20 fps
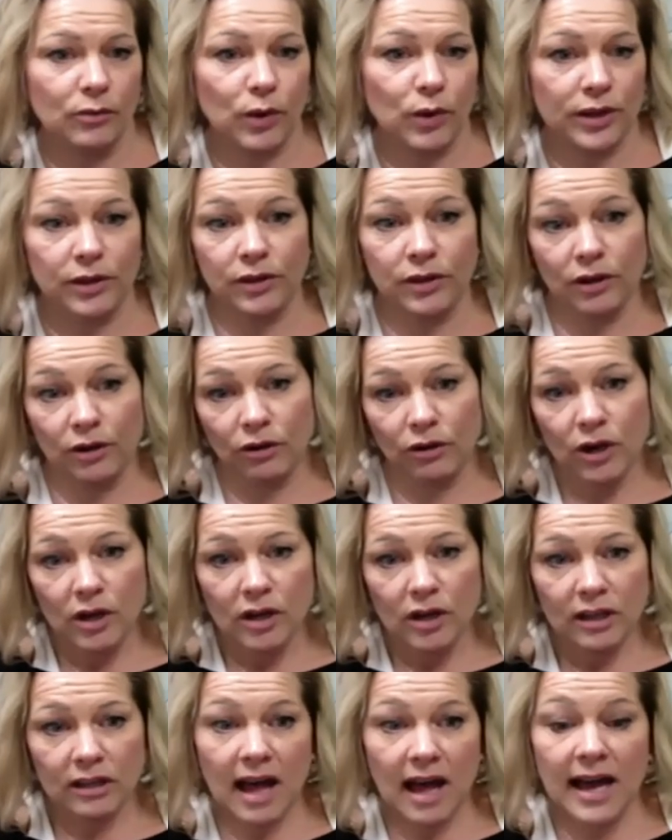whether they're
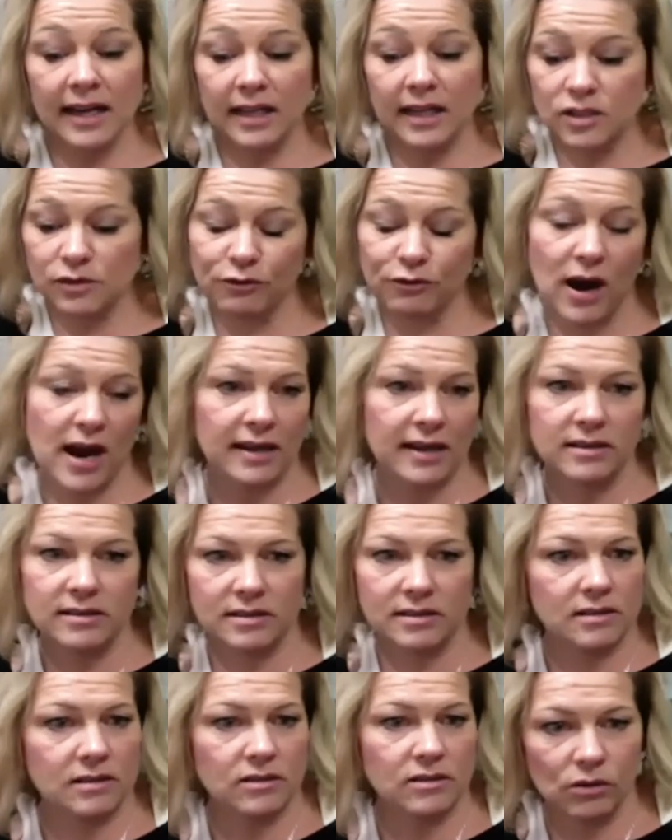clients,
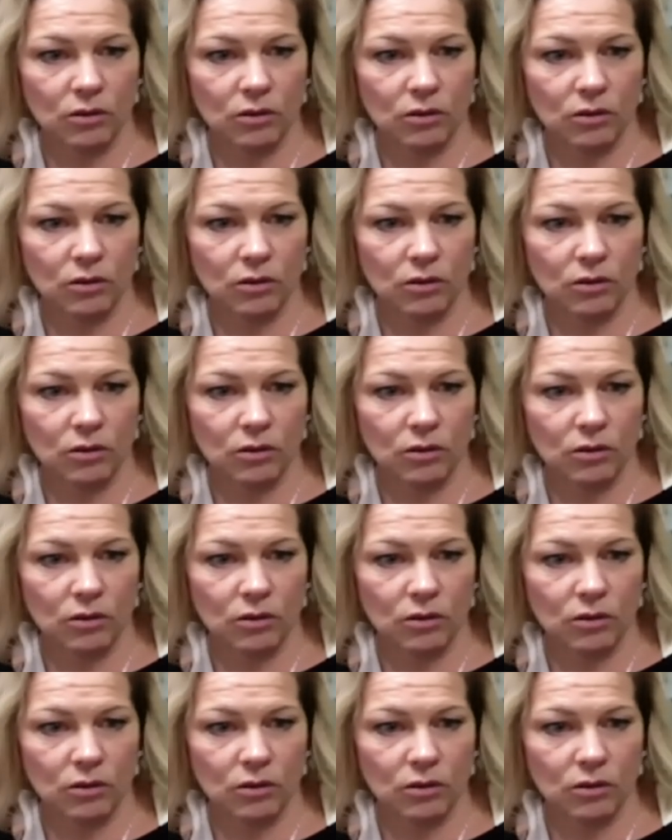friends,